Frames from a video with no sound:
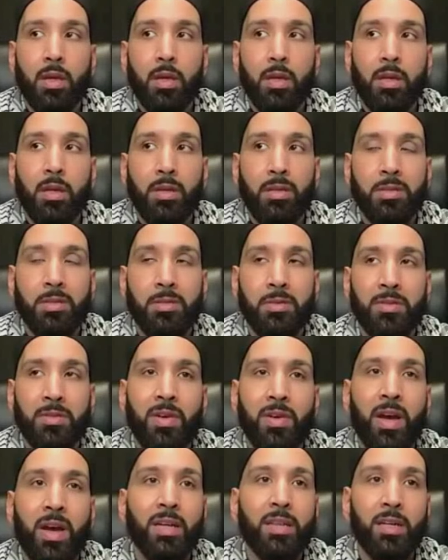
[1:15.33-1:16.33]
So the
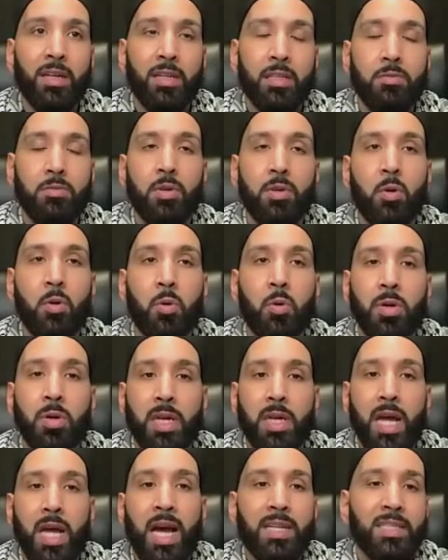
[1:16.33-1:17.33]
fact that it's
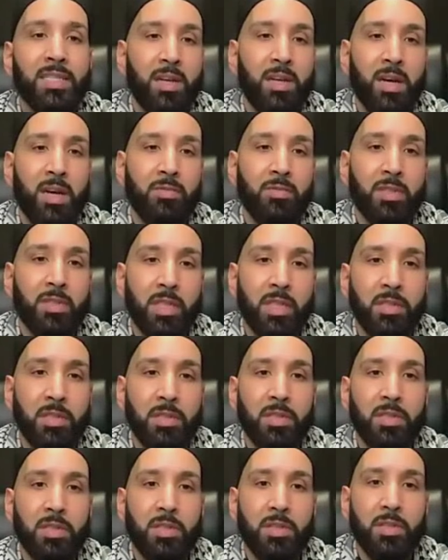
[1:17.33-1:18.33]
recorded as a
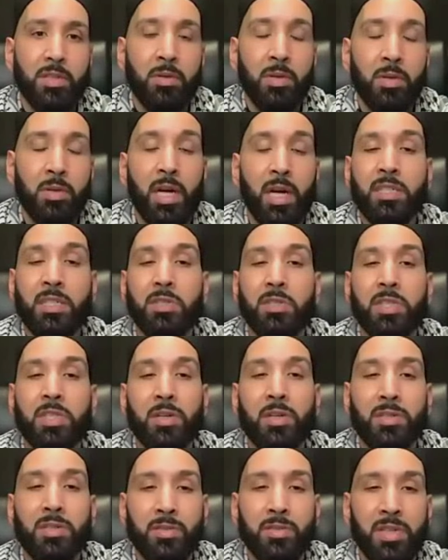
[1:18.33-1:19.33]
conversation, or as a
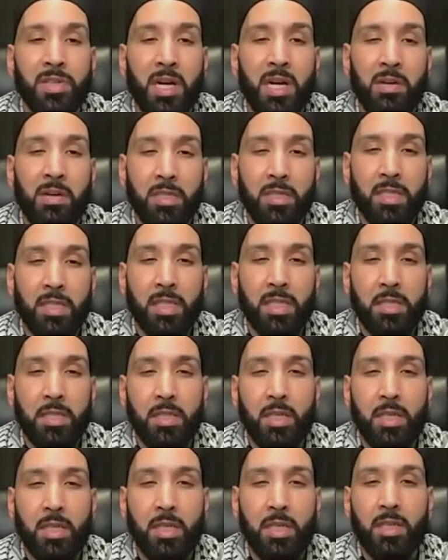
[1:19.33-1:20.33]
result of a conversation
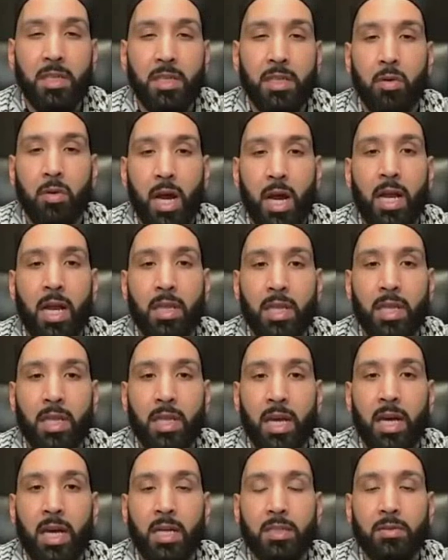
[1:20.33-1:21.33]
in the Qur'an, the
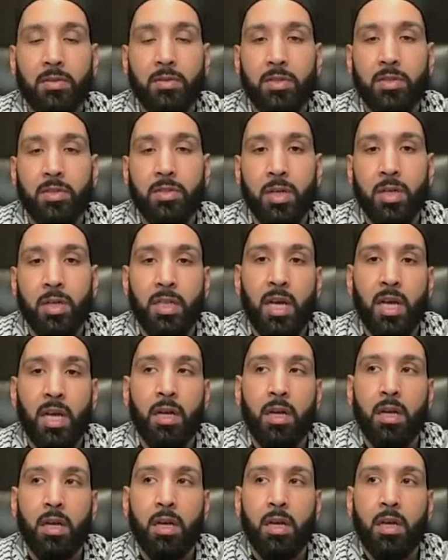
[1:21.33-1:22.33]
ayat of the Shuhada,
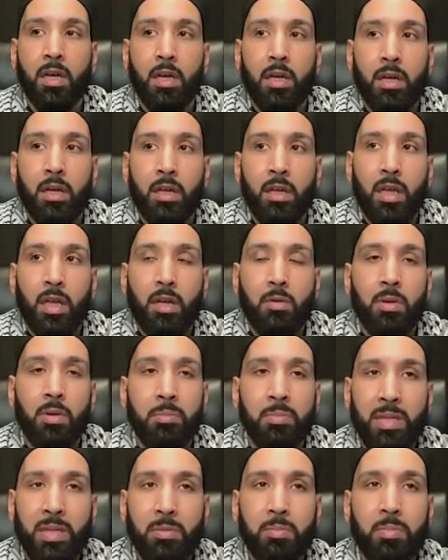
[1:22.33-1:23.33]
like when
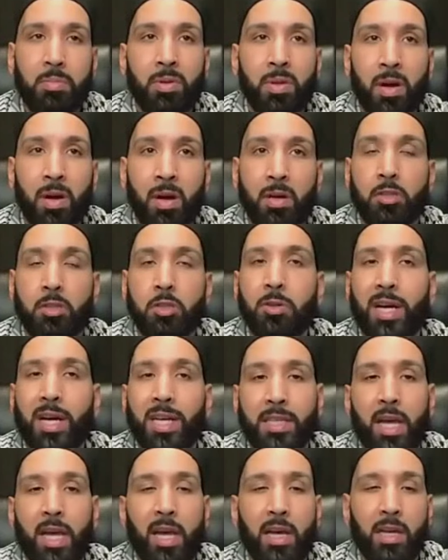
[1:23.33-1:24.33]
people are
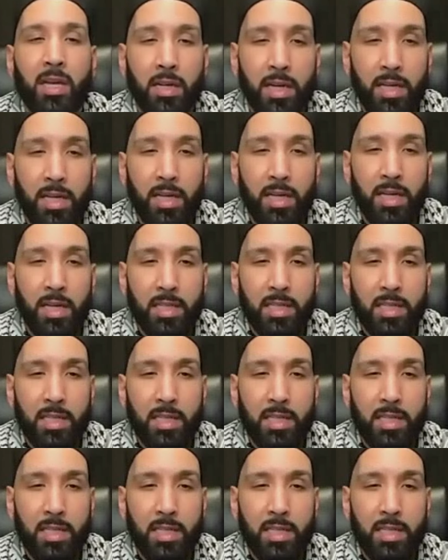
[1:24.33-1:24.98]
Shuhada in Ghazda,